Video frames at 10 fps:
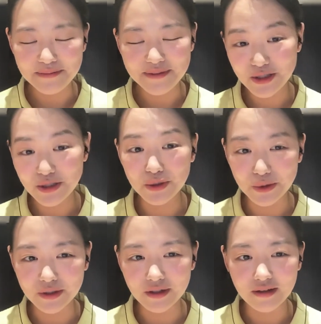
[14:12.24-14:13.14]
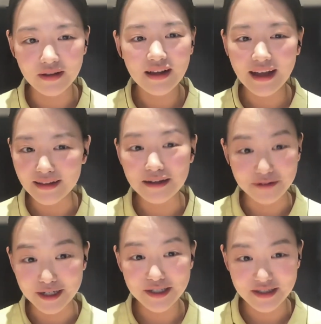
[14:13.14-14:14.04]
is to Google halal
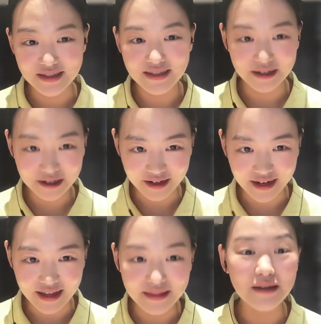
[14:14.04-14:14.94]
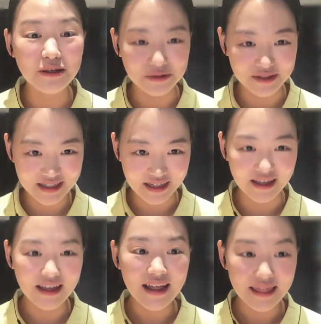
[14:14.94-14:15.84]
restaurants in Korea, and then you will see
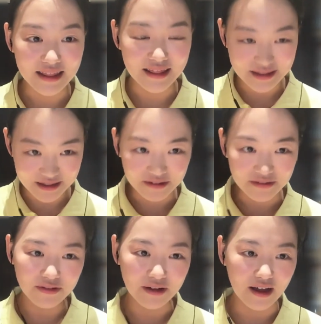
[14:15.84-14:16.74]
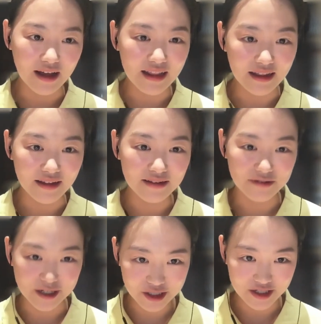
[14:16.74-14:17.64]
that list of halal
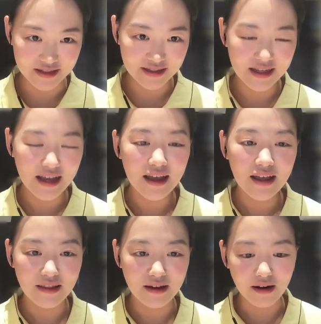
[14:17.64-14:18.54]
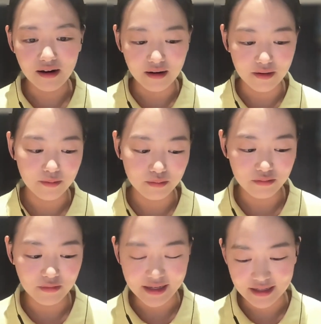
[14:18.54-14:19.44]
restaurants that are,
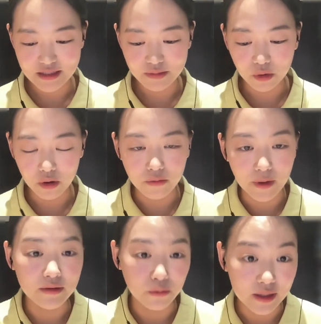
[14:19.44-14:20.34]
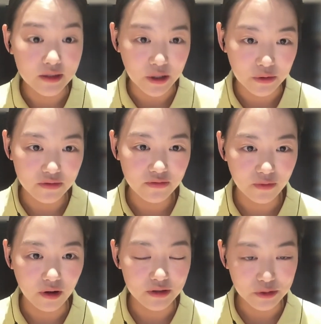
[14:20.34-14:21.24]
I guess, more well known
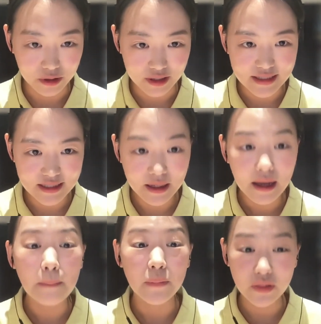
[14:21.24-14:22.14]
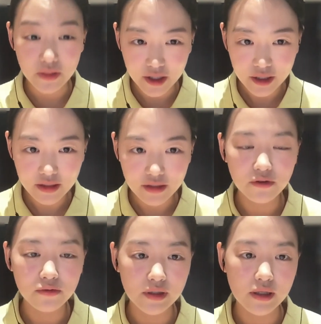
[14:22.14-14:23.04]
for all tourists. But third, if
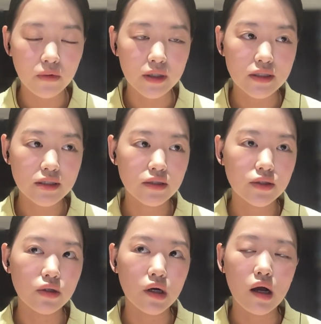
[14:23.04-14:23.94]
you really want to